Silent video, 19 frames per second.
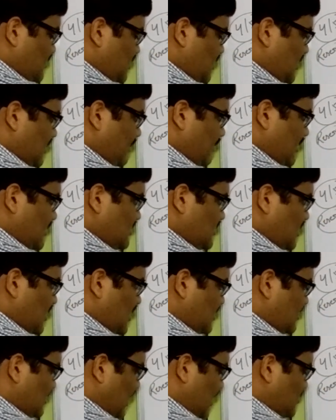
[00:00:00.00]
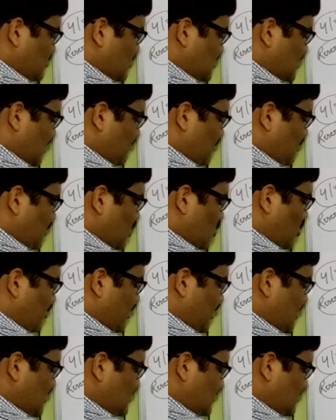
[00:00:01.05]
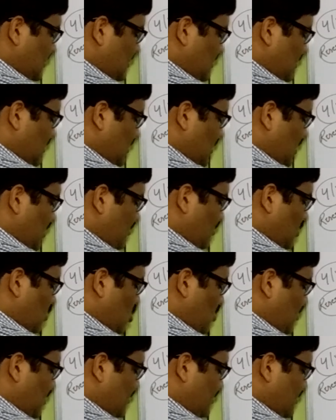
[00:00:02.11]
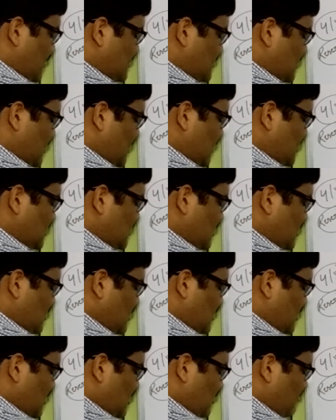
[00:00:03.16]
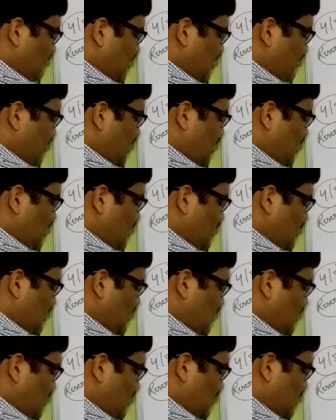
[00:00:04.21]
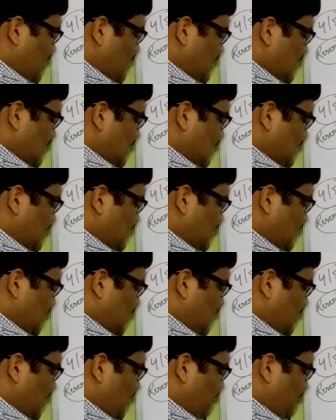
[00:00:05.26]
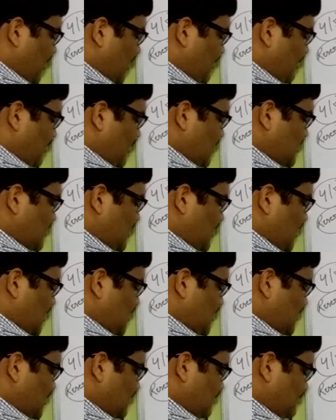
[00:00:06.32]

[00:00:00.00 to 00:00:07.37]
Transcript: Say the percentage of saturation of hemoglobin percentage will be 35%.